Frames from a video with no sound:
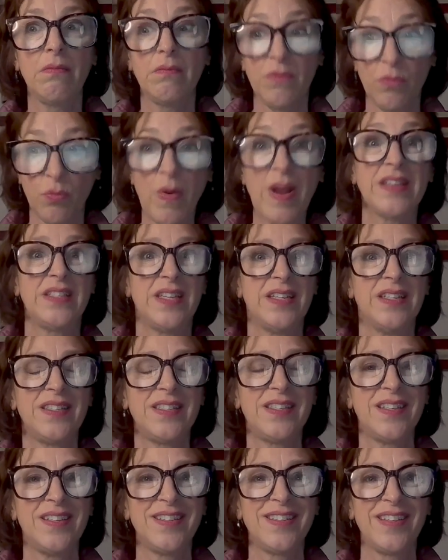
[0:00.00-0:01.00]

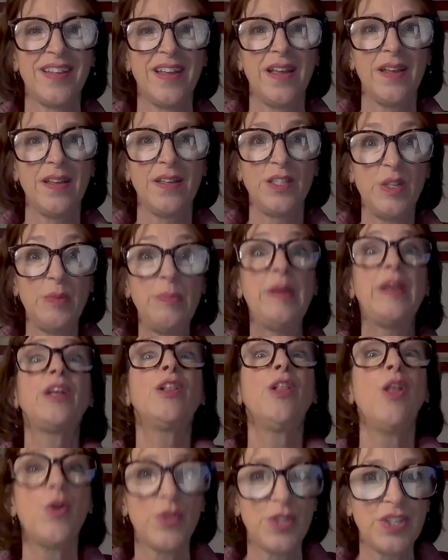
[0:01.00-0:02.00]
residences to be
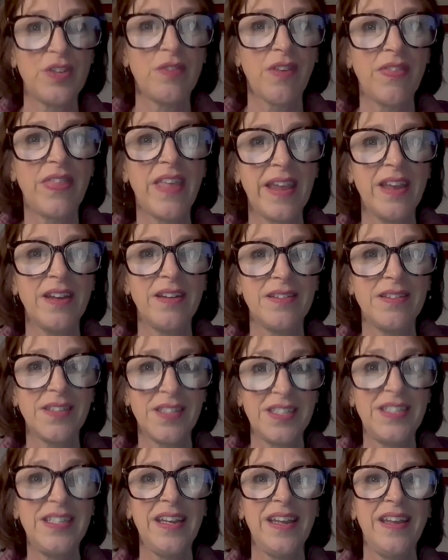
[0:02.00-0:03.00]
close so that they could
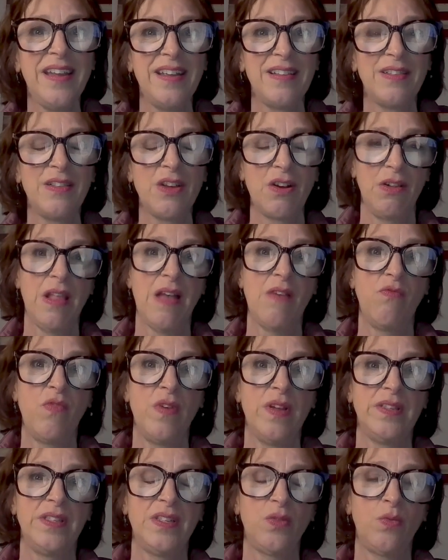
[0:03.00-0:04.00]
see their loved
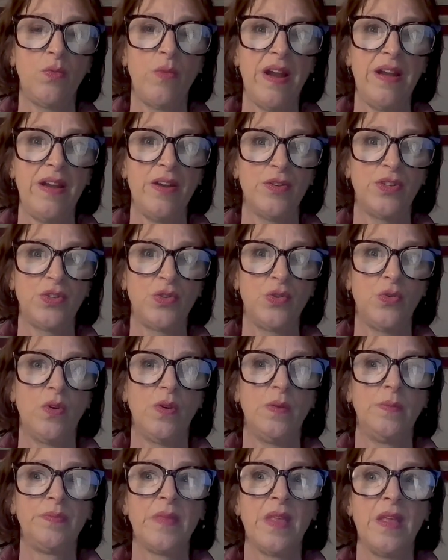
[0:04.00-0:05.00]
ones at Rainier
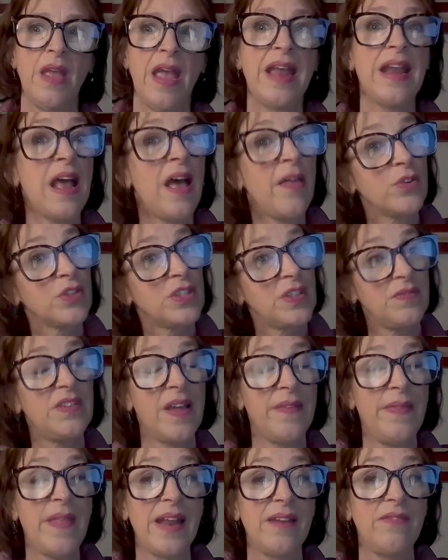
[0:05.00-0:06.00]
School. And others have
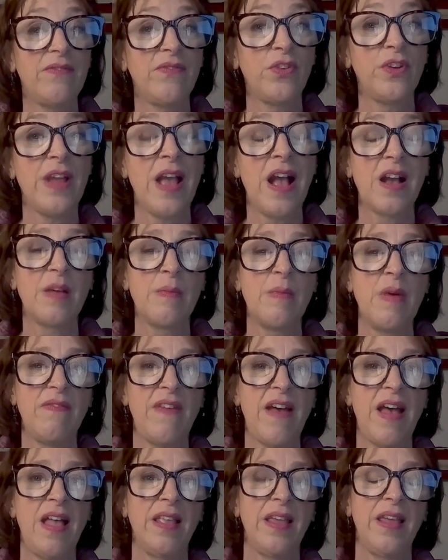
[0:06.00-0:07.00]
done that for Yakama
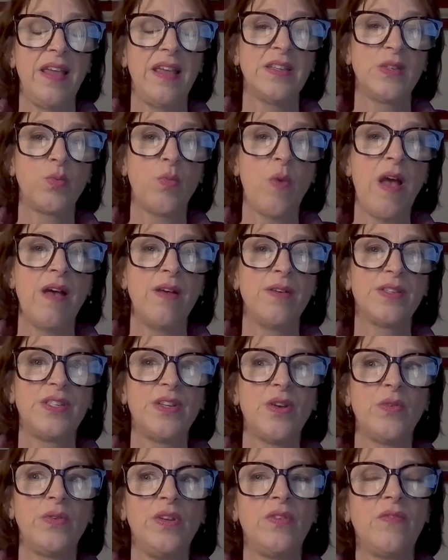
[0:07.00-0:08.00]
Valley as well.
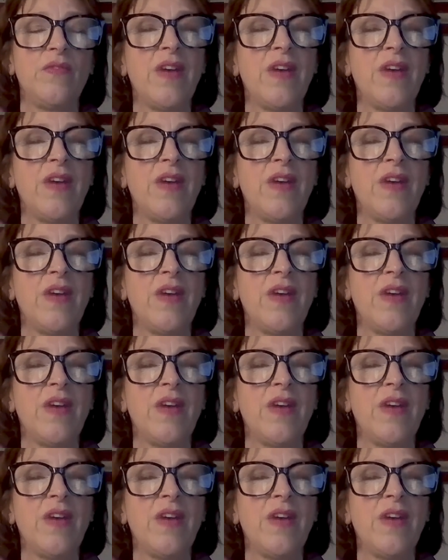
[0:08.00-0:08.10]
So you've